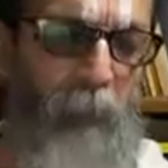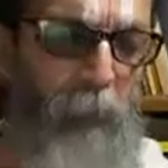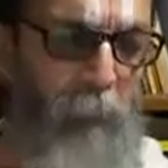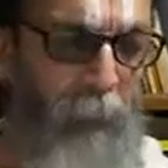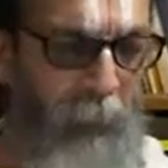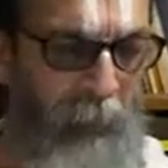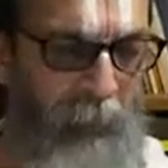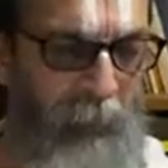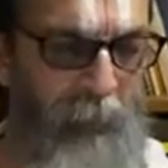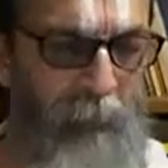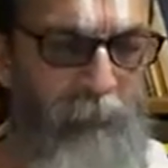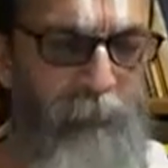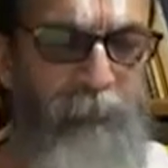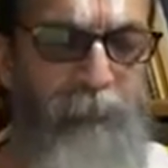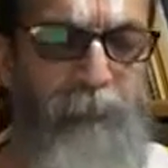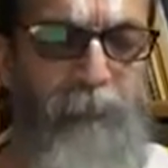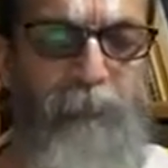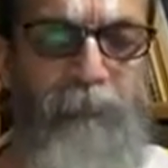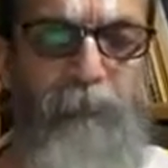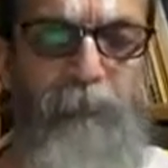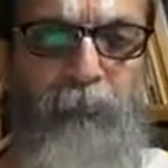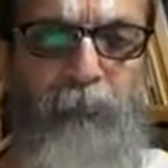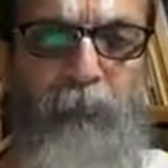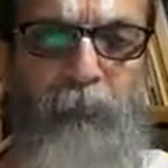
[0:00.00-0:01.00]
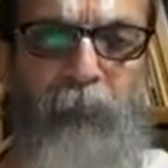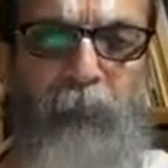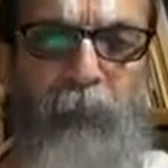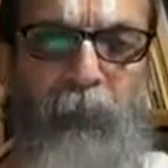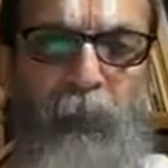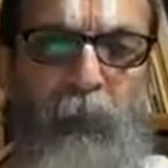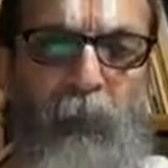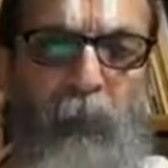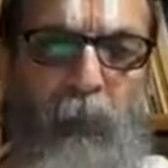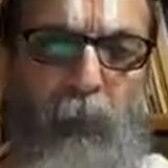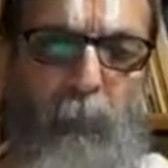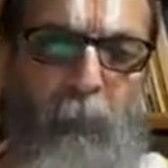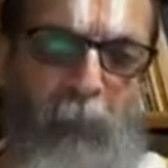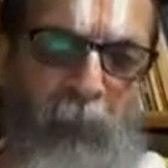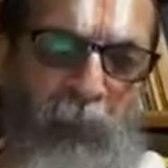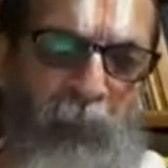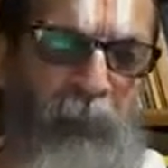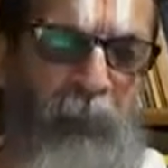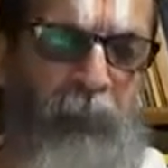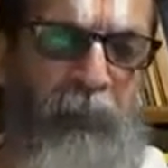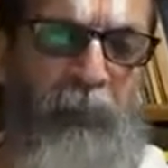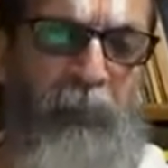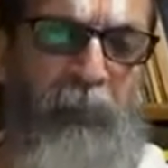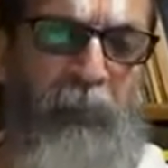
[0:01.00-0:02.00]
But
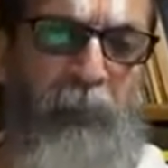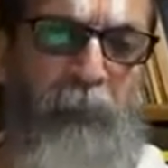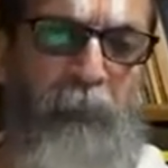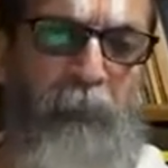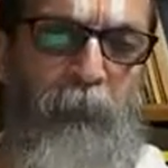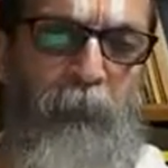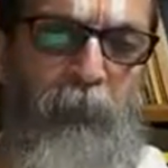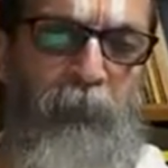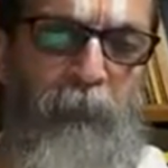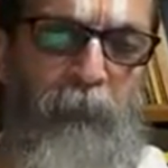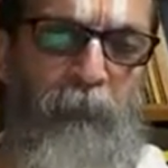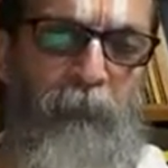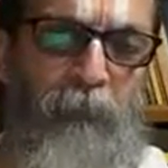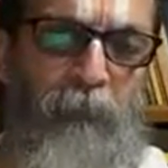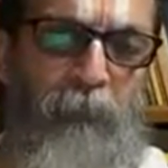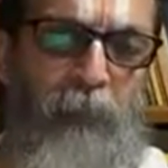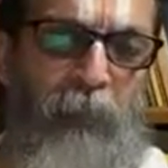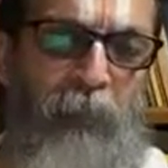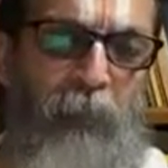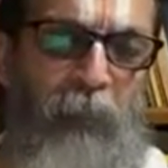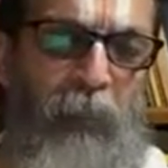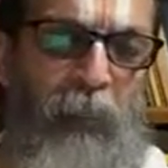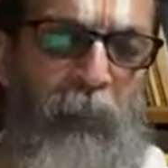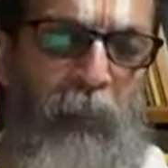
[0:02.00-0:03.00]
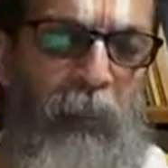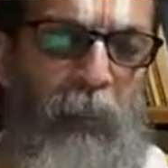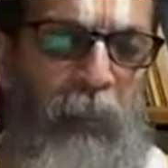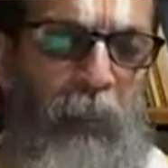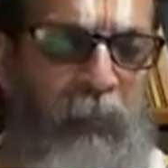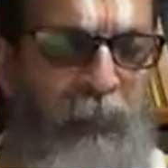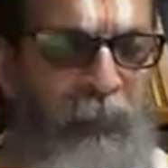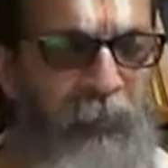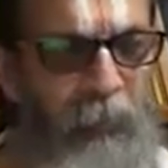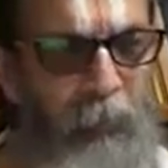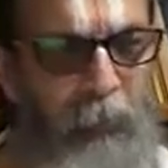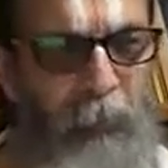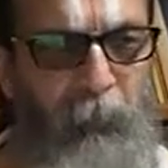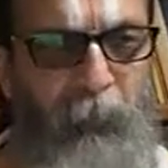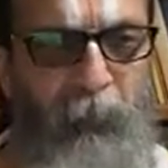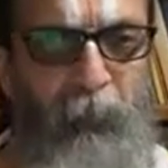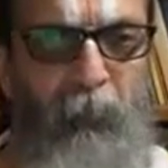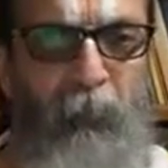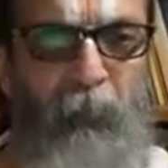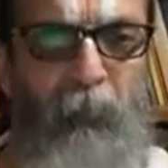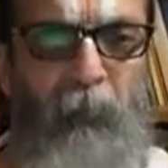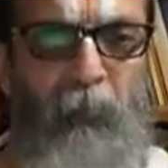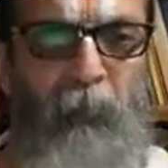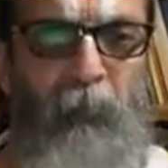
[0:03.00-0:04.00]
many a times,
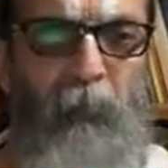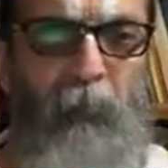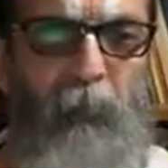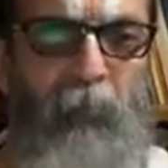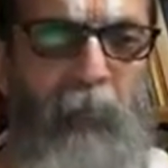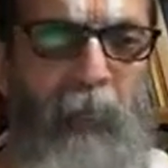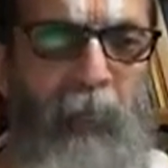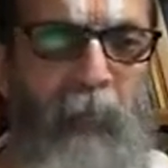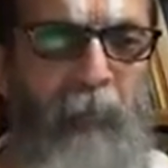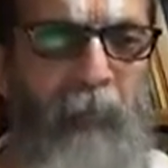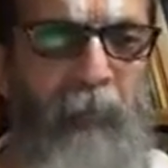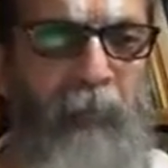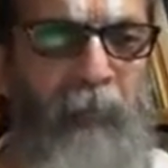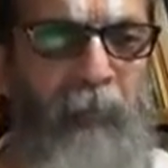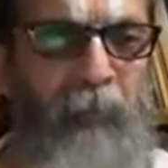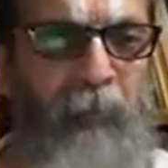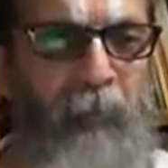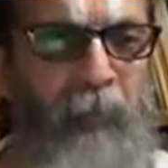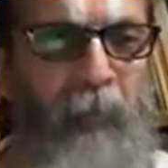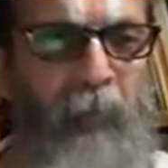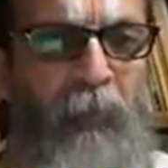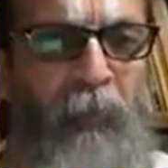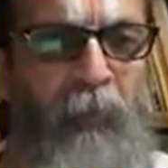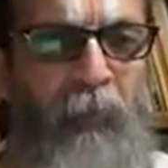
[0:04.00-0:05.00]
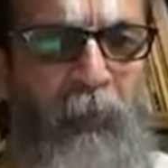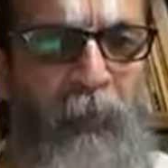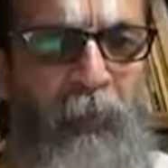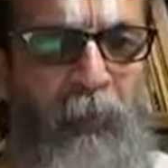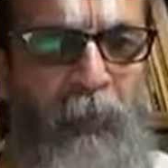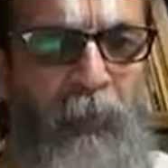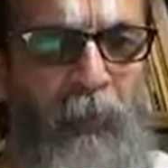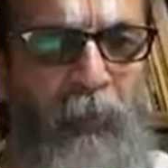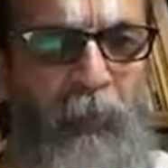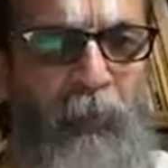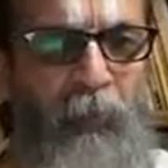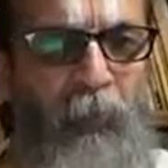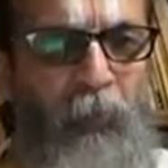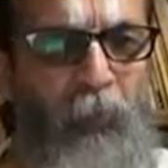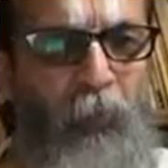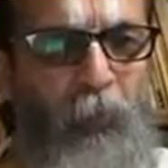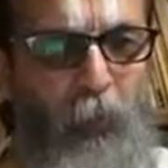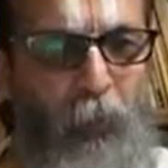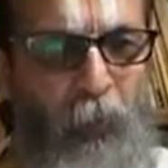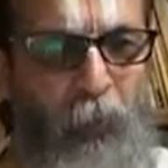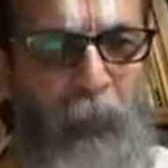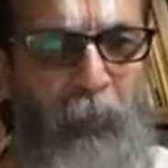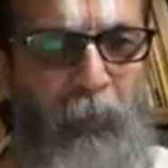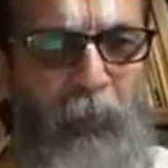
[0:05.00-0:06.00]
accepting a Latin, Greek, or any
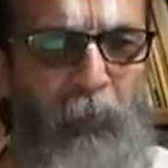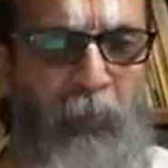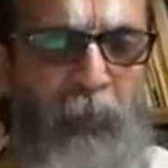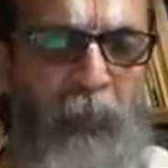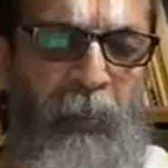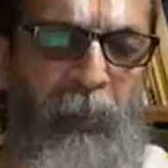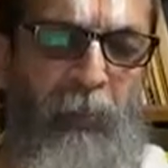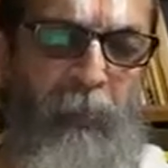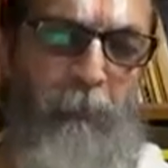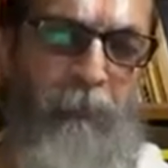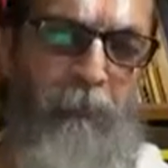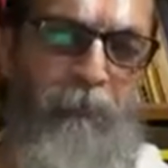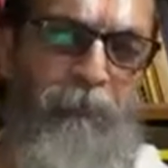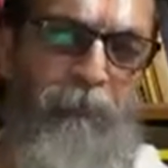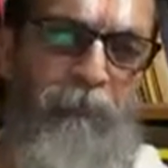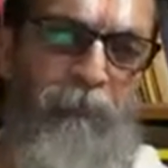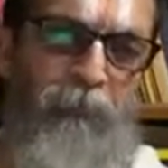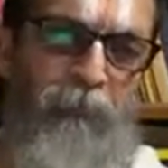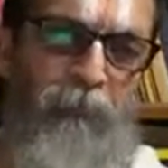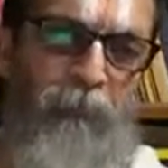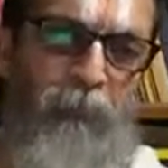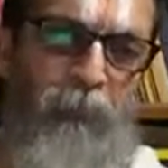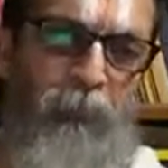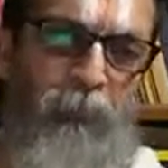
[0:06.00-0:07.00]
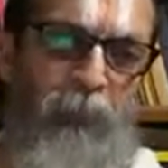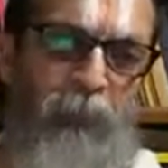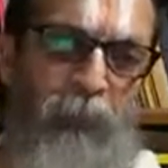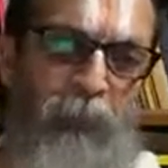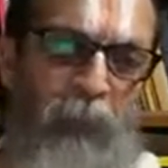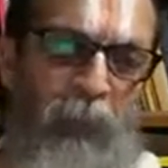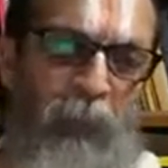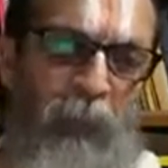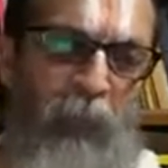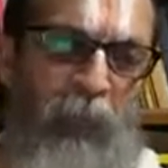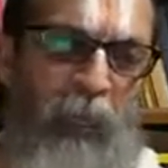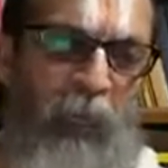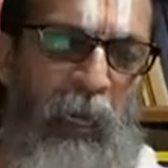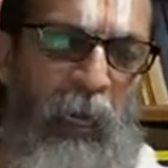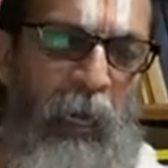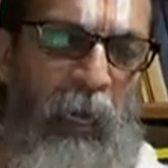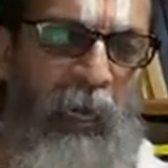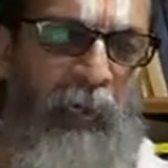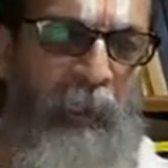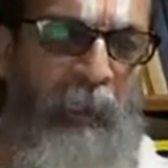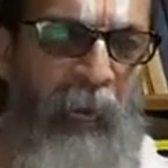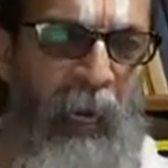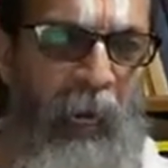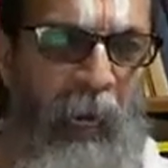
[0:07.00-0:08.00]
European name
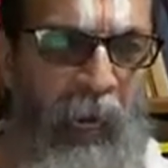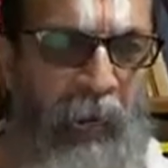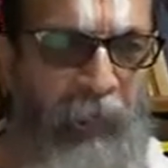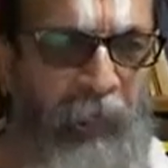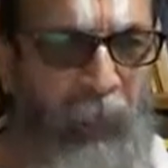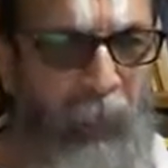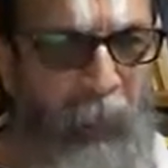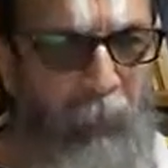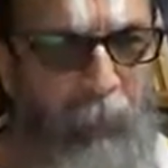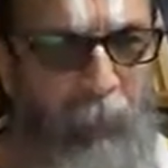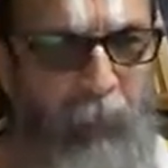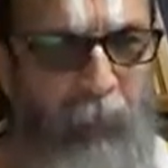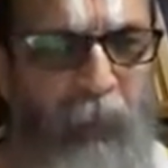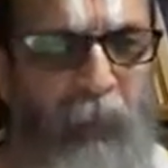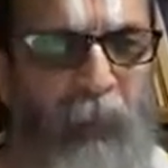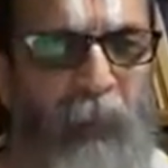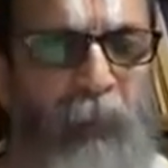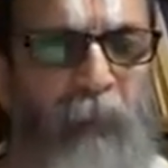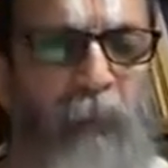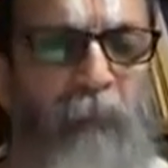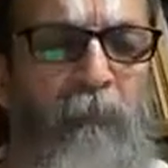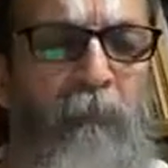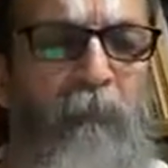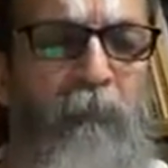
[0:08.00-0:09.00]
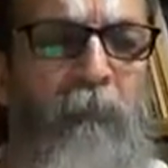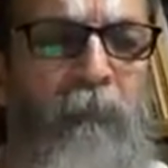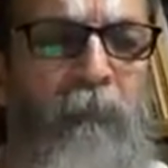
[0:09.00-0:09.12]
and adapting